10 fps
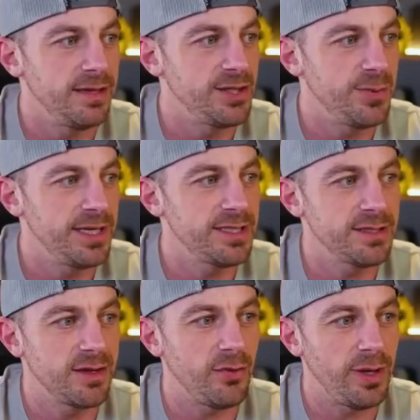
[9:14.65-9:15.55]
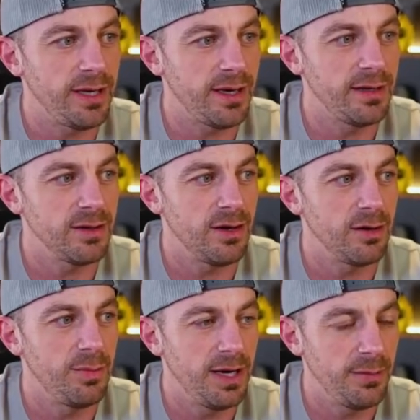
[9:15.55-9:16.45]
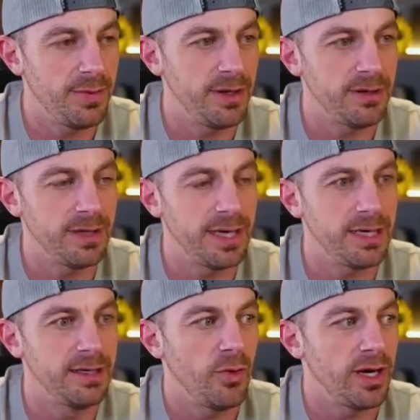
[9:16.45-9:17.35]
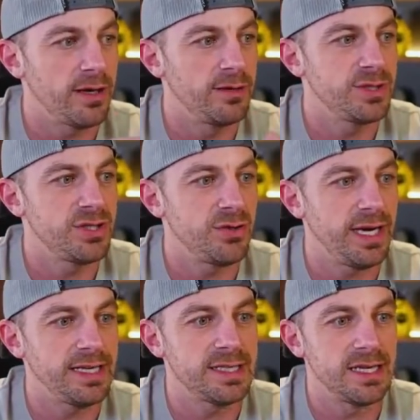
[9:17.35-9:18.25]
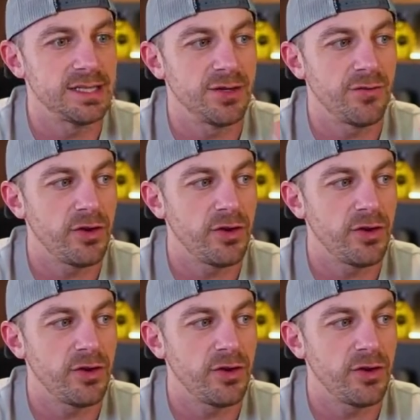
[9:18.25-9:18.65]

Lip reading: these places on the weekend are popping. Again, when it comes to a sense of